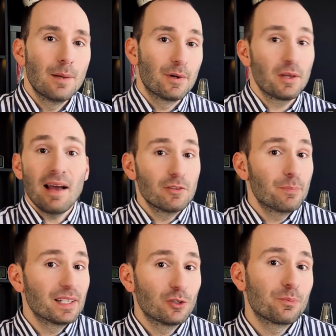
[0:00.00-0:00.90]
But you haven't
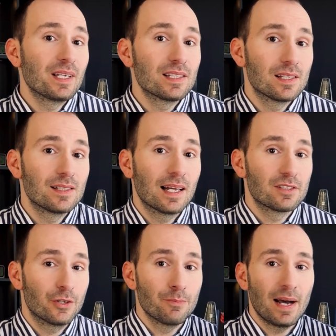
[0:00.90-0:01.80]
picked your pieces yet.
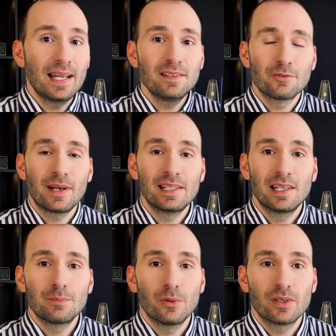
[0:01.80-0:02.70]
So you're buying the grade
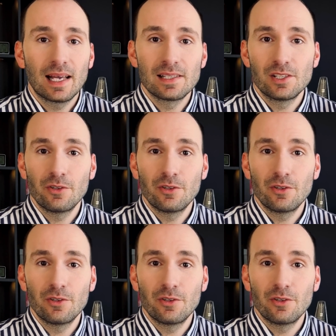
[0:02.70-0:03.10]
8 book as,